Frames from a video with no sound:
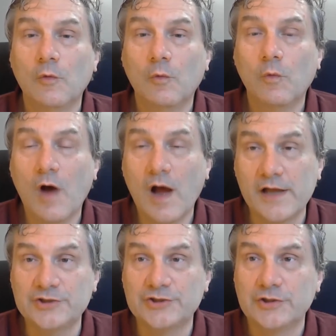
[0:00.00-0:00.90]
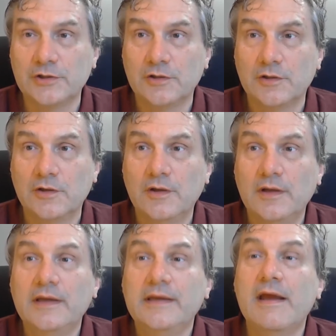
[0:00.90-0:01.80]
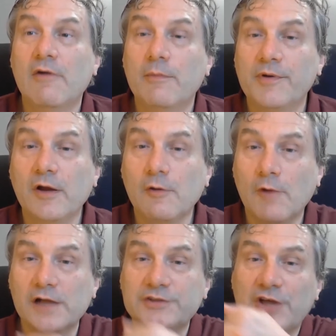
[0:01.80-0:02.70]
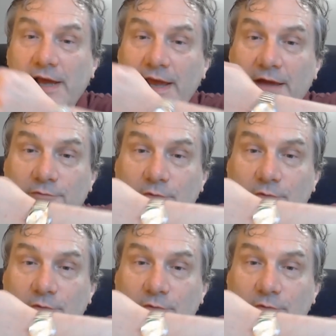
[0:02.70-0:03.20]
watch. Now, a Braille watch, I have